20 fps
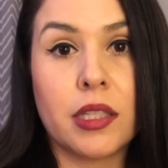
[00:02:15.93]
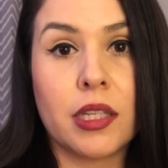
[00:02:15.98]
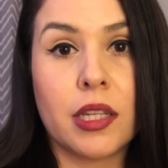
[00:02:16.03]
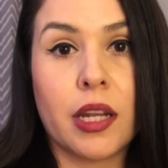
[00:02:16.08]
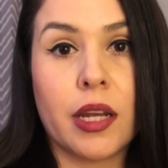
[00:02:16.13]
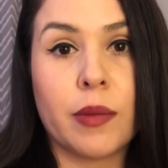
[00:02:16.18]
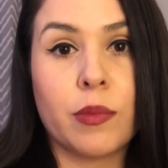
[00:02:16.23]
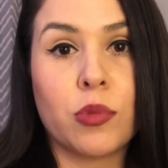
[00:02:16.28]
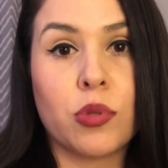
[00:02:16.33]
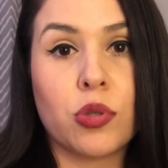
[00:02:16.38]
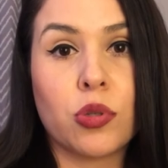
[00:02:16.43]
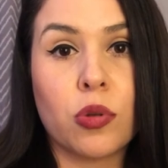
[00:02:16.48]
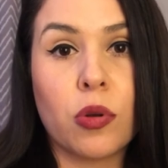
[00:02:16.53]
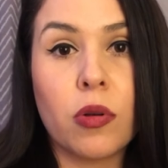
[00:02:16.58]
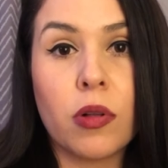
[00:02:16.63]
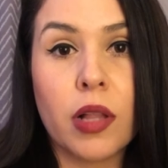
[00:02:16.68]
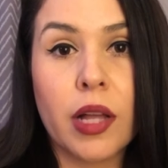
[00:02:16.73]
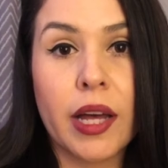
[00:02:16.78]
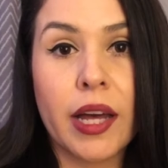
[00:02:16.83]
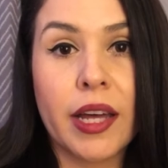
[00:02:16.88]
And I'm so
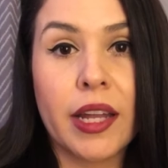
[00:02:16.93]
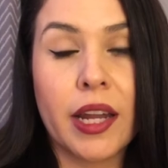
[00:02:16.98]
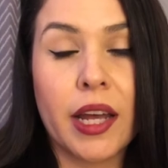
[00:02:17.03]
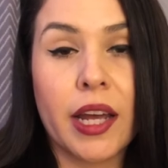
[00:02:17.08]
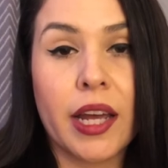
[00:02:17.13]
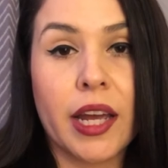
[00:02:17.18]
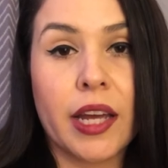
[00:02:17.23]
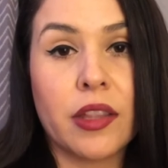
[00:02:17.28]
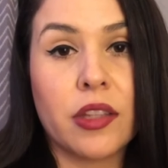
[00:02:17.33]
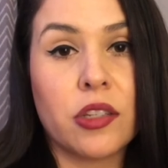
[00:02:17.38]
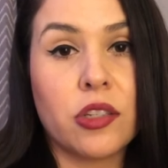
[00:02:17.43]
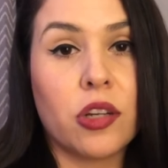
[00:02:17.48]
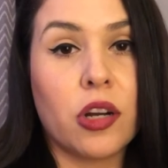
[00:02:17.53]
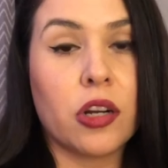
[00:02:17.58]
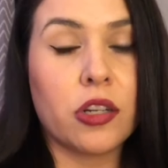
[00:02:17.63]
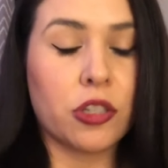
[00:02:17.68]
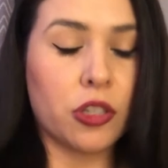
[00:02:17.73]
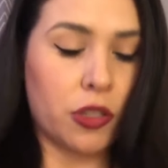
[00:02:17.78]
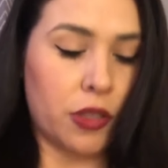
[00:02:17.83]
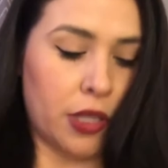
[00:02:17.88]
glad I had the
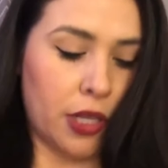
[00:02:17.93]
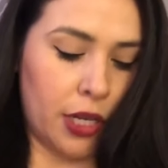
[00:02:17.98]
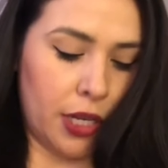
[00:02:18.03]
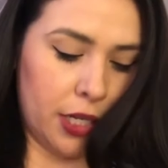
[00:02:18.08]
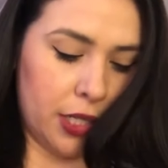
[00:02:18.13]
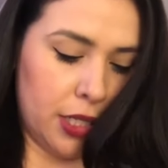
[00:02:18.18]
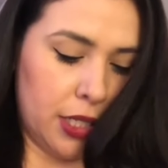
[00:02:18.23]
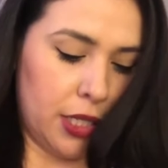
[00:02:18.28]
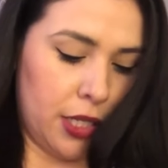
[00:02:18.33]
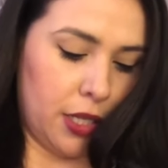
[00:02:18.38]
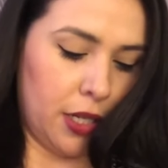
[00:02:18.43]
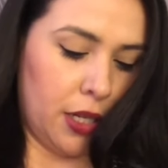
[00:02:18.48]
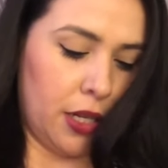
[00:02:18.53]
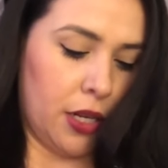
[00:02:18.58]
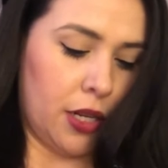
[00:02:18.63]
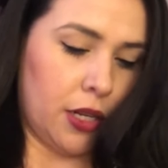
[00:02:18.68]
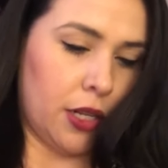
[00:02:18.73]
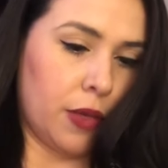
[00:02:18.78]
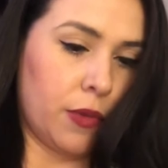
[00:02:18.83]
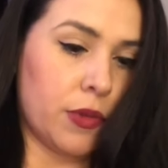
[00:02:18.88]
doctor that I did,
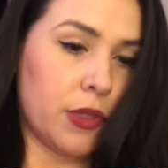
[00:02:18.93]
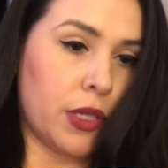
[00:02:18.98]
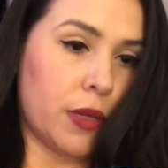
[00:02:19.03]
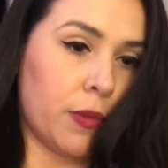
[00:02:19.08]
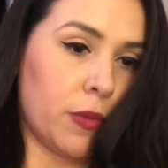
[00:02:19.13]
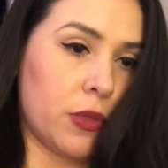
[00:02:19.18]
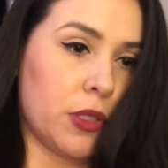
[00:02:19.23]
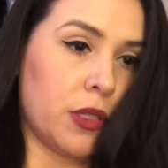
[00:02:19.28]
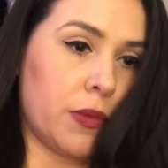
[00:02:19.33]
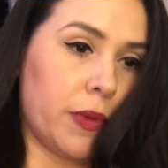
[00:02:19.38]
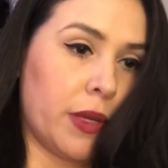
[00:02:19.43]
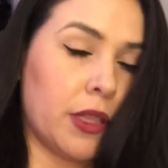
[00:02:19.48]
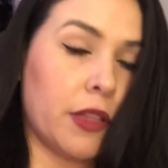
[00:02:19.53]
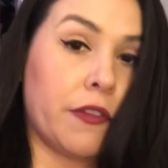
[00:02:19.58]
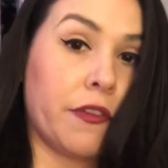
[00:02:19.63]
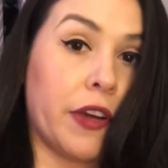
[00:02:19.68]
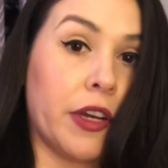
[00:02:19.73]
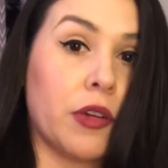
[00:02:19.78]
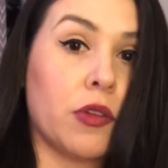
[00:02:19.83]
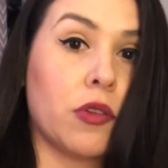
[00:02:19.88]
and he was able to make the
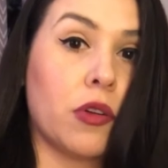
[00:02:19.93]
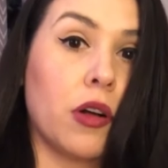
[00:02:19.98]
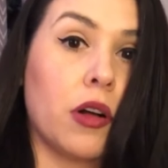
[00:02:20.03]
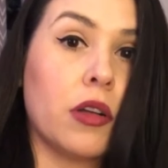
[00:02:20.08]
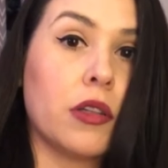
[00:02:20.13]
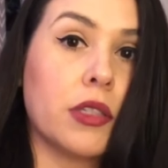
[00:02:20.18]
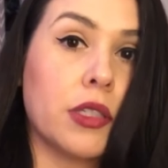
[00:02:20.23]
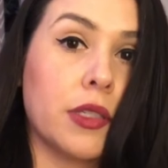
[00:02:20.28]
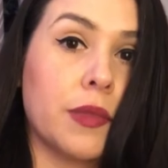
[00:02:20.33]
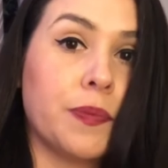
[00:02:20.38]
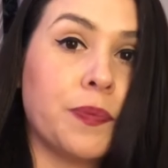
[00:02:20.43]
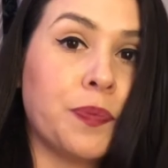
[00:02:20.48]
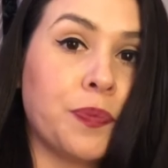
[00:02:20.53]
final calls,